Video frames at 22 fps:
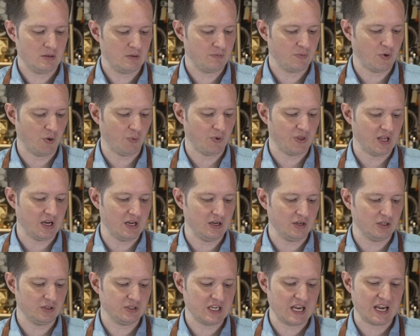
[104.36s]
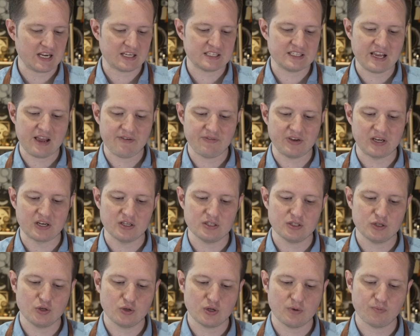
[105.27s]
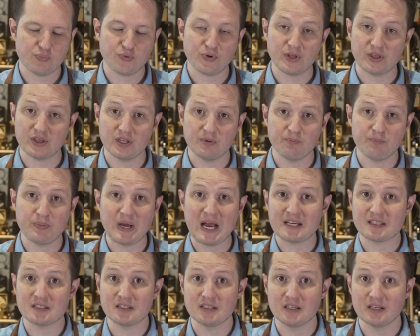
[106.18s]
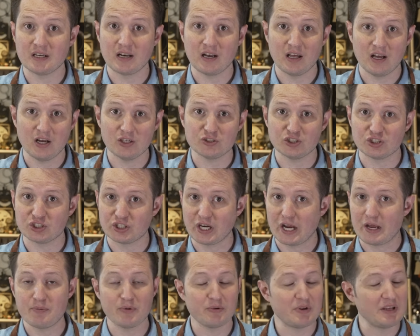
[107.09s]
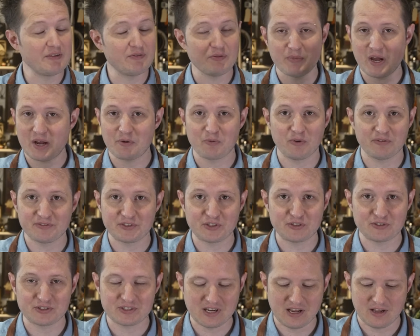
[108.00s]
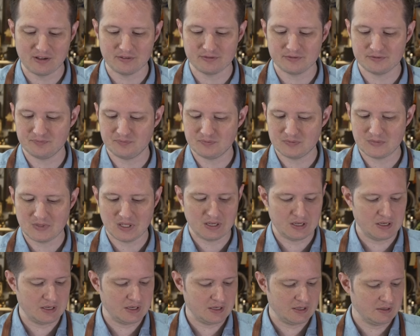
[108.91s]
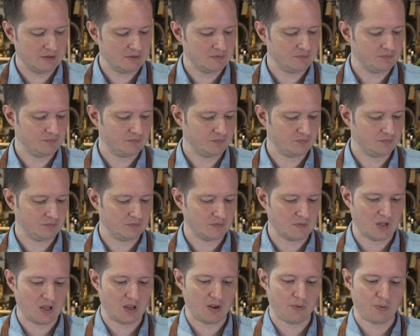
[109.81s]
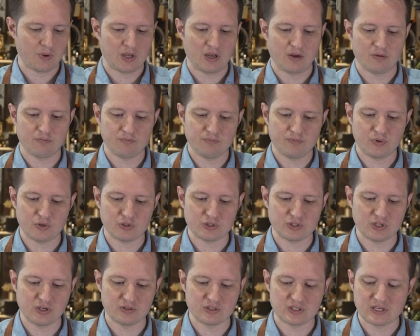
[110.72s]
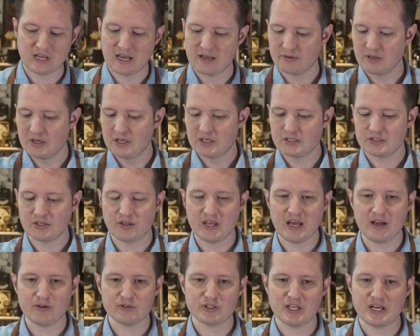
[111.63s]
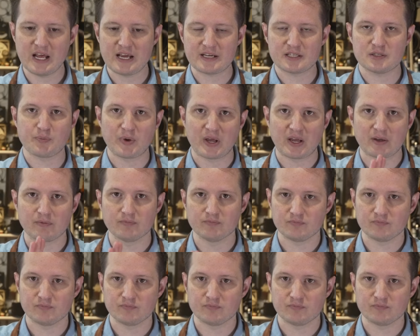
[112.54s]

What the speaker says: but with a little tech savviness you can print the pattern in a larger shape and even make one for yourself. There we go, push those down. So now's the next bit.